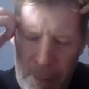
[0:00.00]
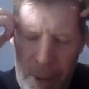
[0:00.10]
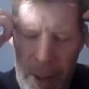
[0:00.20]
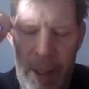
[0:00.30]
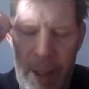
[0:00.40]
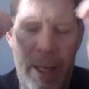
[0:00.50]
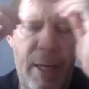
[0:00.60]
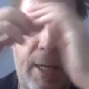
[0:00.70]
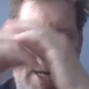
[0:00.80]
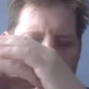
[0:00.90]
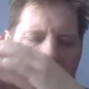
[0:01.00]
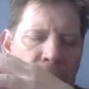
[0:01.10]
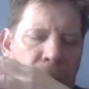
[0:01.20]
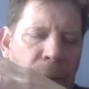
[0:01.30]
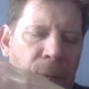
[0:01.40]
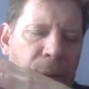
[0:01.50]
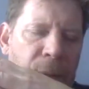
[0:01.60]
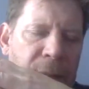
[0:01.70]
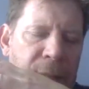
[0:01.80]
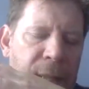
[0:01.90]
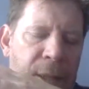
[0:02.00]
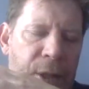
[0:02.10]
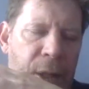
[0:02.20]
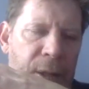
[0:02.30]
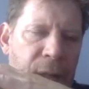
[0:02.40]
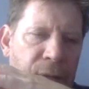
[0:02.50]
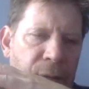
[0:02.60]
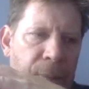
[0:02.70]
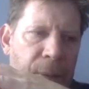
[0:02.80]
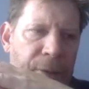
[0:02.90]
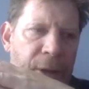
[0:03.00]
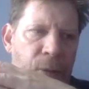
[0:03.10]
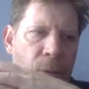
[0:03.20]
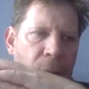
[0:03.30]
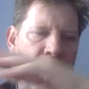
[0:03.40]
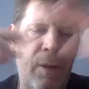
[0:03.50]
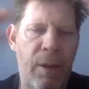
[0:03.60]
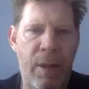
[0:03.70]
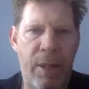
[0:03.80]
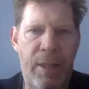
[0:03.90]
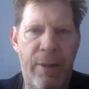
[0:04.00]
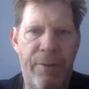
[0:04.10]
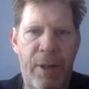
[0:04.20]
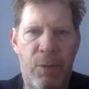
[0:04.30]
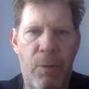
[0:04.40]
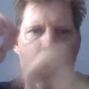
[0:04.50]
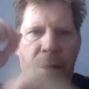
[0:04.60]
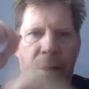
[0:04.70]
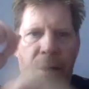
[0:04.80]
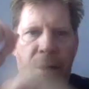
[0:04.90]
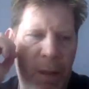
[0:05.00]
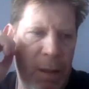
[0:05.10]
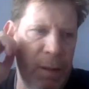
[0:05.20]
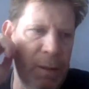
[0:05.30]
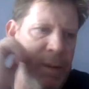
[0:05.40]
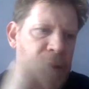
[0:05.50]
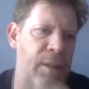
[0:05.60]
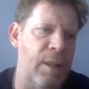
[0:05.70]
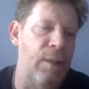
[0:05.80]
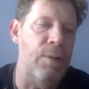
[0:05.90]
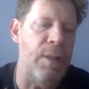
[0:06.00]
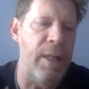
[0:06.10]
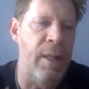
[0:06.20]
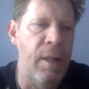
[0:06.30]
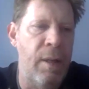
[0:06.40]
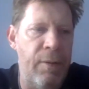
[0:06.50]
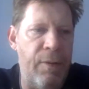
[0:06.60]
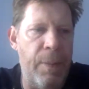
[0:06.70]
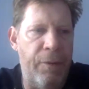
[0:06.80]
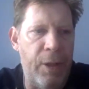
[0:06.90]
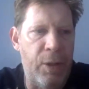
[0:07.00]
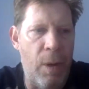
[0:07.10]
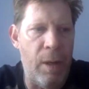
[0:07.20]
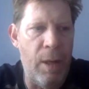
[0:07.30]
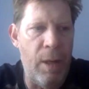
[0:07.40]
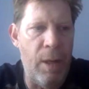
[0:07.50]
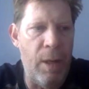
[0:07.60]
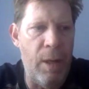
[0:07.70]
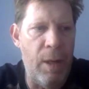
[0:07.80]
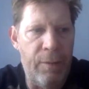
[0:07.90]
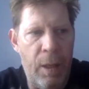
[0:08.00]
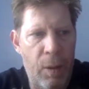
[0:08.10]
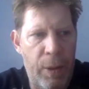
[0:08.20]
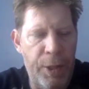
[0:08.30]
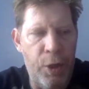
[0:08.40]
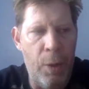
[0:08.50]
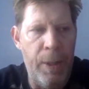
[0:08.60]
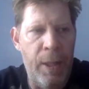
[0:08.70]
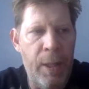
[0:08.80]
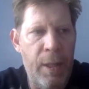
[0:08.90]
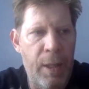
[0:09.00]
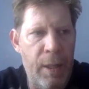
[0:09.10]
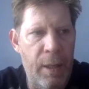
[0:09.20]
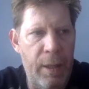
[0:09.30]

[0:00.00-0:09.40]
But now with these discharges from the freshwater, I say freshwater loosely, from the freshwater lake of uh, Okeechobee,